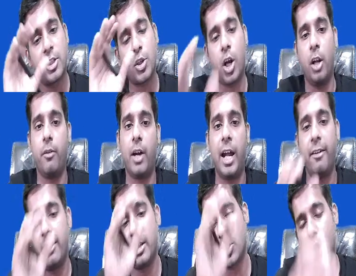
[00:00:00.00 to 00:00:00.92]
solve. I
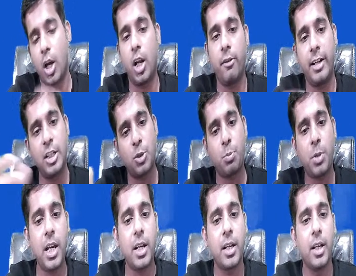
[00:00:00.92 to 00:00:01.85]
will solve and
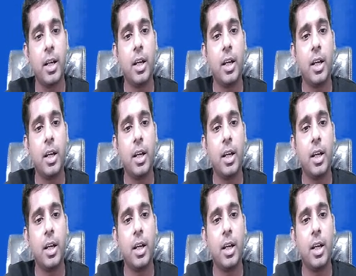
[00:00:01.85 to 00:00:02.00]
speak.